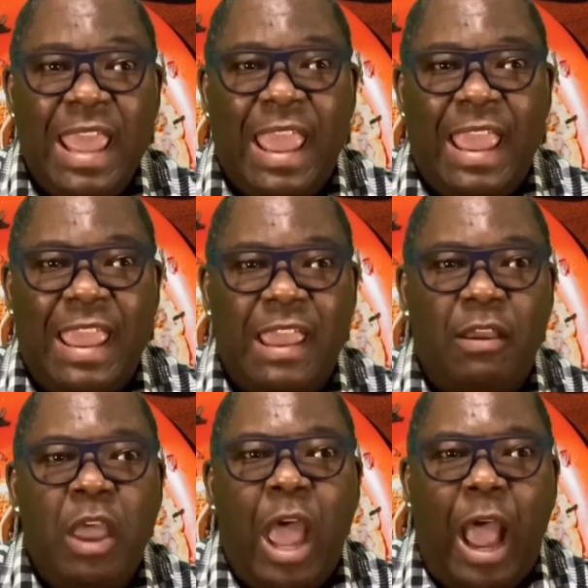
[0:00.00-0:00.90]

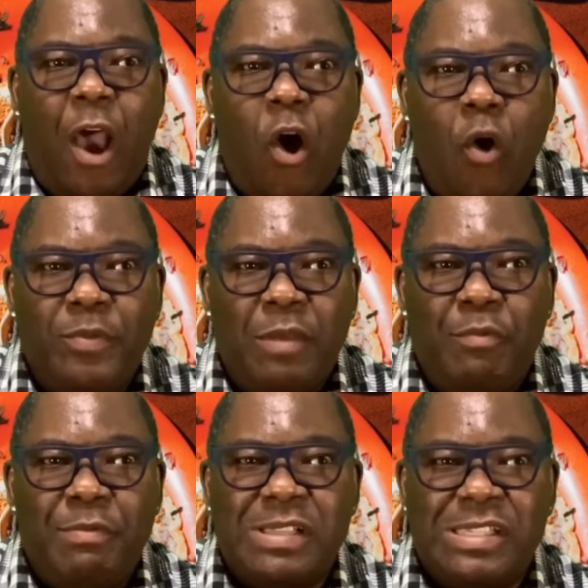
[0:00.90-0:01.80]
And I hope that we
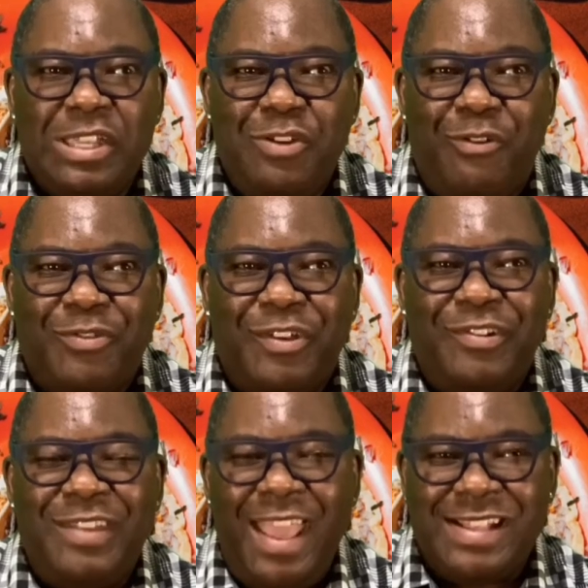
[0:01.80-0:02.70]
will see you on the
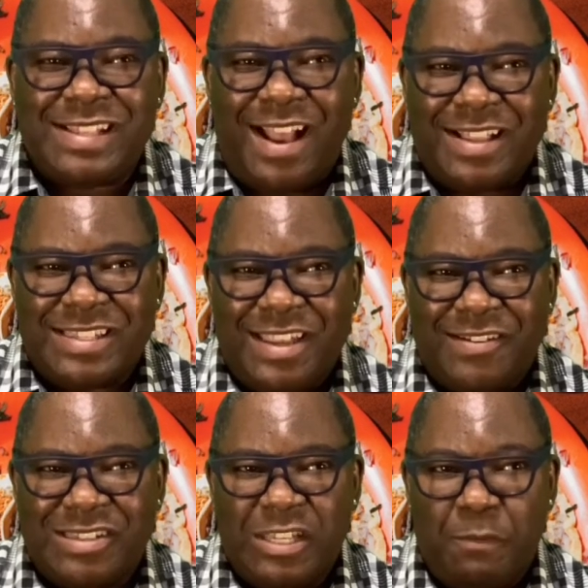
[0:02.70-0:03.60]
next
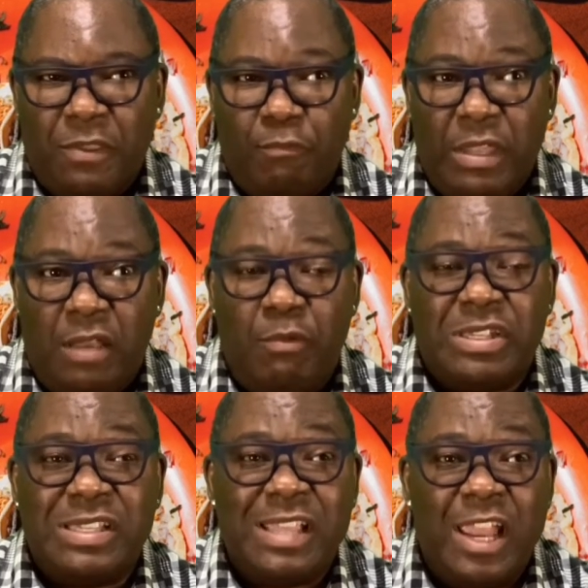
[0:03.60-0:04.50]
concierge tip of the week, which
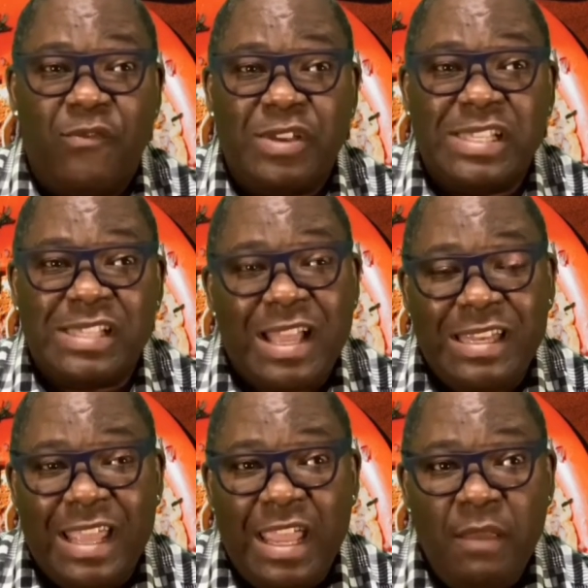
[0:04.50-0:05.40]
is every
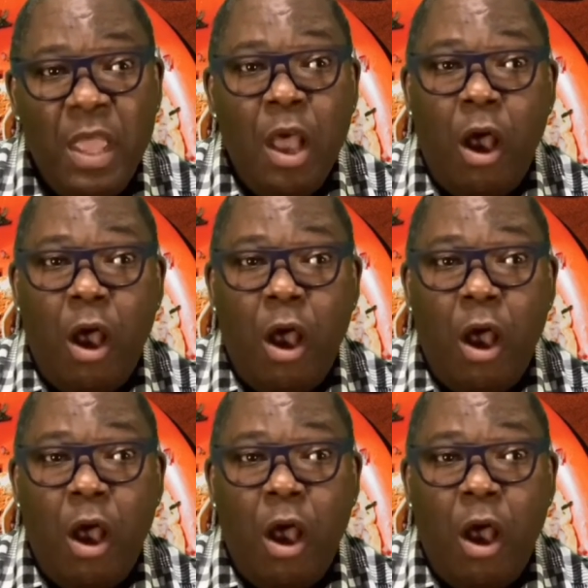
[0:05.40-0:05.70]
Sunday.